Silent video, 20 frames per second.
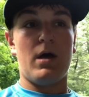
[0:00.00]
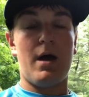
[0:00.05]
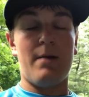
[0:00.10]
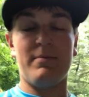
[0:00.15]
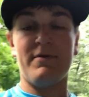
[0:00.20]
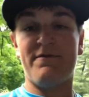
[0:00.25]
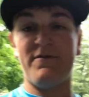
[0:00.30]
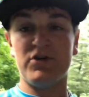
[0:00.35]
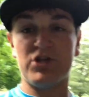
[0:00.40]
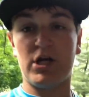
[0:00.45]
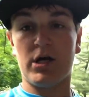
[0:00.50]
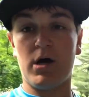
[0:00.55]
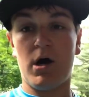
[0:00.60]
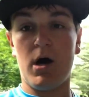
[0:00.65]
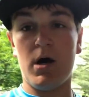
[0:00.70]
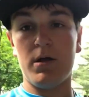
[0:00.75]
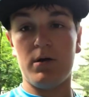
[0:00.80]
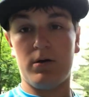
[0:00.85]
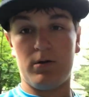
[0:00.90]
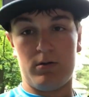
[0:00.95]
how many fish I
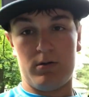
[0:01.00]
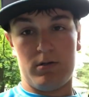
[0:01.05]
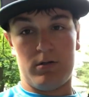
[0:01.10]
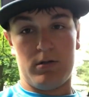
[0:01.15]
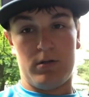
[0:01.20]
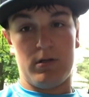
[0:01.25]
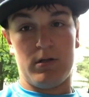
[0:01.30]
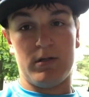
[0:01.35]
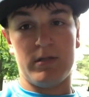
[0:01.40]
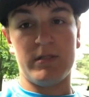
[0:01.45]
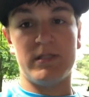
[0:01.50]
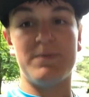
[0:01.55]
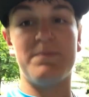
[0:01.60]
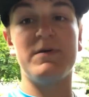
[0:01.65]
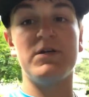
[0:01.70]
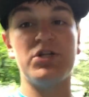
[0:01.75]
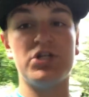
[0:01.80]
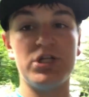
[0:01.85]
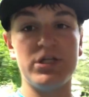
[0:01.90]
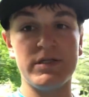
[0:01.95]
caught,
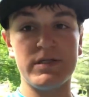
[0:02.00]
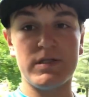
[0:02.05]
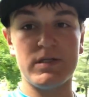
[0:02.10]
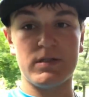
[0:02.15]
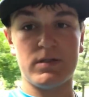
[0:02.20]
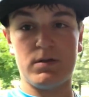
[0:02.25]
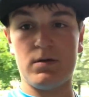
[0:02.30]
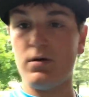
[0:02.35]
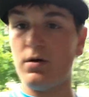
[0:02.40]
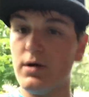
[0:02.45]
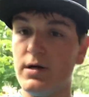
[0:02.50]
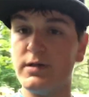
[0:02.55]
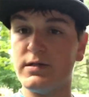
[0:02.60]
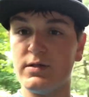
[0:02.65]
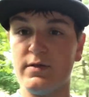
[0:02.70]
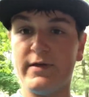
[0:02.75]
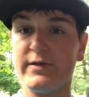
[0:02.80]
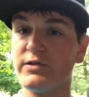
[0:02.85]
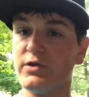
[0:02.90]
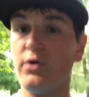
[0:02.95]
species. All right,
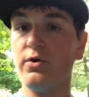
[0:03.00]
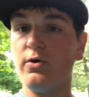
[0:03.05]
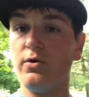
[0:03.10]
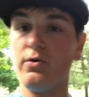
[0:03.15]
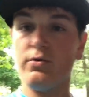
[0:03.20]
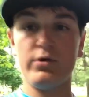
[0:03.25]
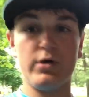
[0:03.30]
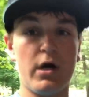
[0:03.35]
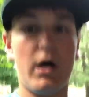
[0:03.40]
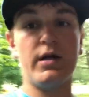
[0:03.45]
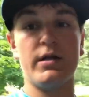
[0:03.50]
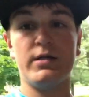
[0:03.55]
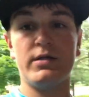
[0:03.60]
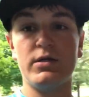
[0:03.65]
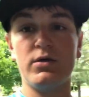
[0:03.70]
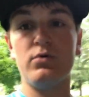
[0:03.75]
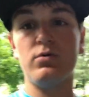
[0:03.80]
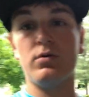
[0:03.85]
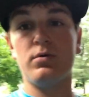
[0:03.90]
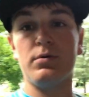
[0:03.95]
so that's all you got to
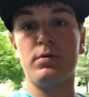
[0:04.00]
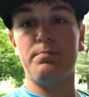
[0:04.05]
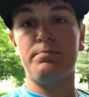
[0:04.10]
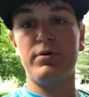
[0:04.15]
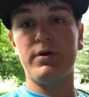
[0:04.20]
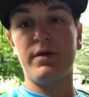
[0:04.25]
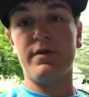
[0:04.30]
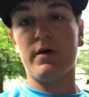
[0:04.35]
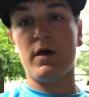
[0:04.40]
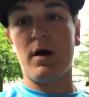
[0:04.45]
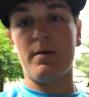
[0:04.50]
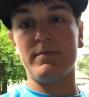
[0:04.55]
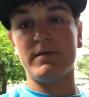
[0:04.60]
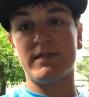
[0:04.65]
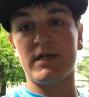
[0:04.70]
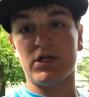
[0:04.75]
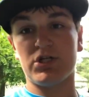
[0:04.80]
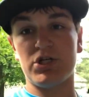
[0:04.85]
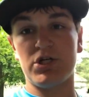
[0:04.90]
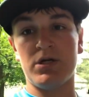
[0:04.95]
do. Put in the comment
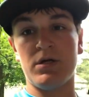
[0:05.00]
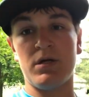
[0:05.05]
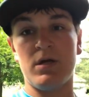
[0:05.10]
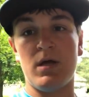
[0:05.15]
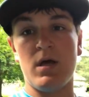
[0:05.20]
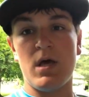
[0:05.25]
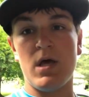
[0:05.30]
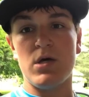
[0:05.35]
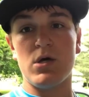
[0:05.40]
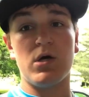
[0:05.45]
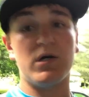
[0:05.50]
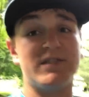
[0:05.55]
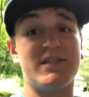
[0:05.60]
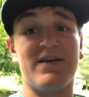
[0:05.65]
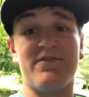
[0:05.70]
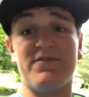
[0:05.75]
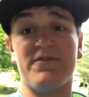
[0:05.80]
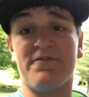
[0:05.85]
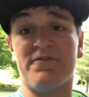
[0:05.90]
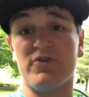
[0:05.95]
section. You guys
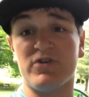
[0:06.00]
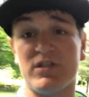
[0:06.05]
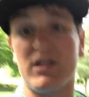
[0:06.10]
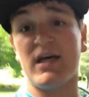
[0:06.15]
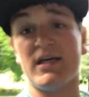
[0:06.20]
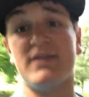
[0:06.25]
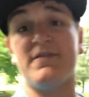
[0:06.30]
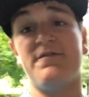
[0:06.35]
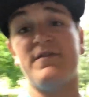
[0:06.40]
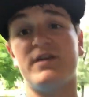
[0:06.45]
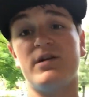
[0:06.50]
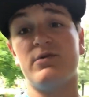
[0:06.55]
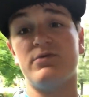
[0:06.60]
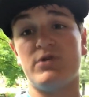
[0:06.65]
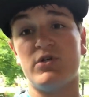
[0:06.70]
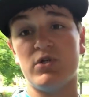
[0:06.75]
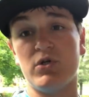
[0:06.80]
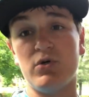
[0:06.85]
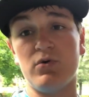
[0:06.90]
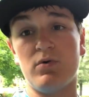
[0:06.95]
have to first like the video
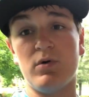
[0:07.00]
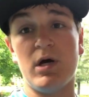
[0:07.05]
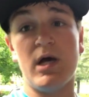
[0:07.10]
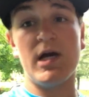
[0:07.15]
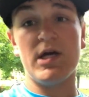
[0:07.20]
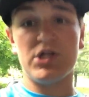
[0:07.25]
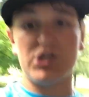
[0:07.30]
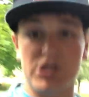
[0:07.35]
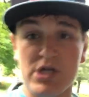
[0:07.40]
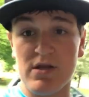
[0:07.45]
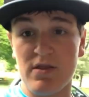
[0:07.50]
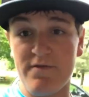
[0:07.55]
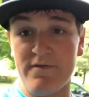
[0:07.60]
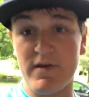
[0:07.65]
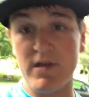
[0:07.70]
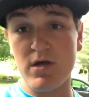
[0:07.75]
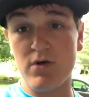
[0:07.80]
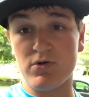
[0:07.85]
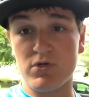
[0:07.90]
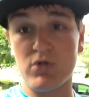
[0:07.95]
too share the
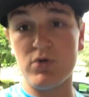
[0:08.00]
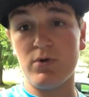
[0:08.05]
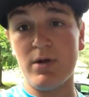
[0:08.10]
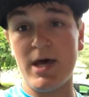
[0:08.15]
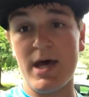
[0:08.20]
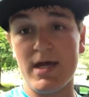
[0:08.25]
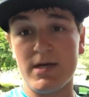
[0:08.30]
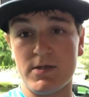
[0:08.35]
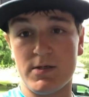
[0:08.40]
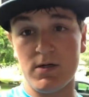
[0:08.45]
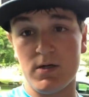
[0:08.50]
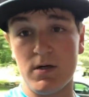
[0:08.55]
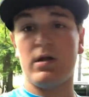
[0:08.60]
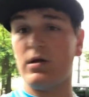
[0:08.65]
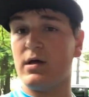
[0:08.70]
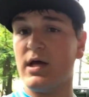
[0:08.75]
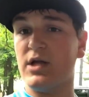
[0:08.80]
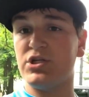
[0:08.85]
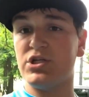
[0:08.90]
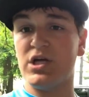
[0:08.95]
video too to enter.
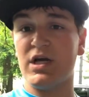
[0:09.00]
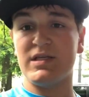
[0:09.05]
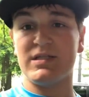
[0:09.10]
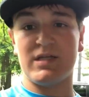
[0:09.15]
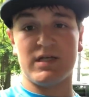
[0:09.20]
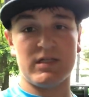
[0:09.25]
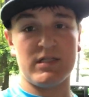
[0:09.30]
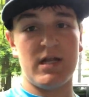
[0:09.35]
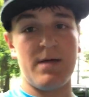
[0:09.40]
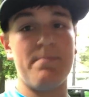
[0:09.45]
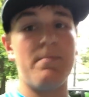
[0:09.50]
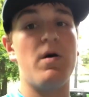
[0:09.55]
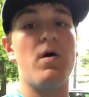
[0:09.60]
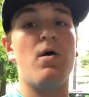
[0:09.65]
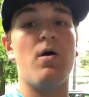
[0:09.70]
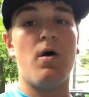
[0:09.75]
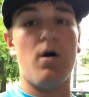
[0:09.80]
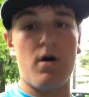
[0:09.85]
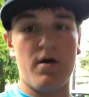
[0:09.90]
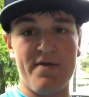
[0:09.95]
I'll catch you guys next time
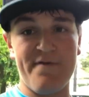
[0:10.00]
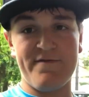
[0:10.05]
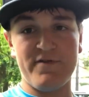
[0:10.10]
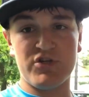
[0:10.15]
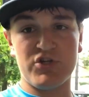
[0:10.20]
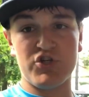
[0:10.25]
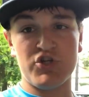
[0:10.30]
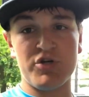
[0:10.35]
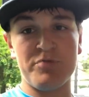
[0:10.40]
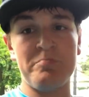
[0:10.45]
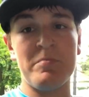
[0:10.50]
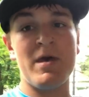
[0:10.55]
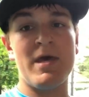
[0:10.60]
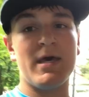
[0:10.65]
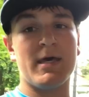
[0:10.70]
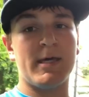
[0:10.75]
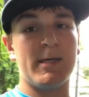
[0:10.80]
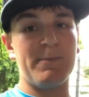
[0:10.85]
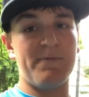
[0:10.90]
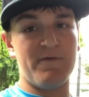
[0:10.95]
on the Fishing Dream.
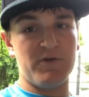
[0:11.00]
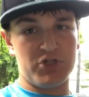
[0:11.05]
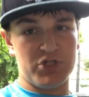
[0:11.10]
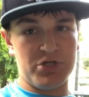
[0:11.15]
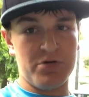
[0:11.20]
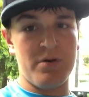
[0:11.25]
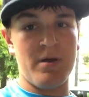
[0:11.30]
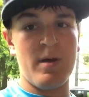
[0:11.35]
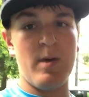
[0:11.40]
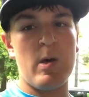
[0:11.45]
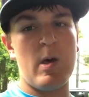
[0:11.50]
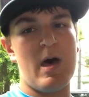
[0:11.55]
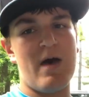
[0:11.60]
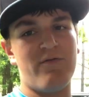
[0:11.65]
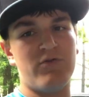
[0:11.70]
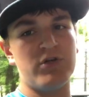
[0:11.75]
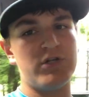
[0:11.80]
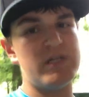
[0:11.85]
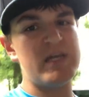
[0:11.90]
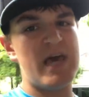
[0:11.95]
Keep fishing.
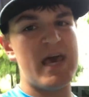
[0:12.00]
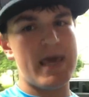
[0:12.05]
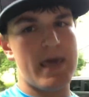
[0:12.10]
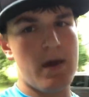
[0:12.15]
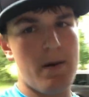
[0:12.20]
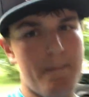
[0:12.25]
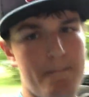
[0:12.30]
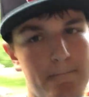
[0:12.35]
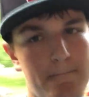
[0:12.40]
Have a good day.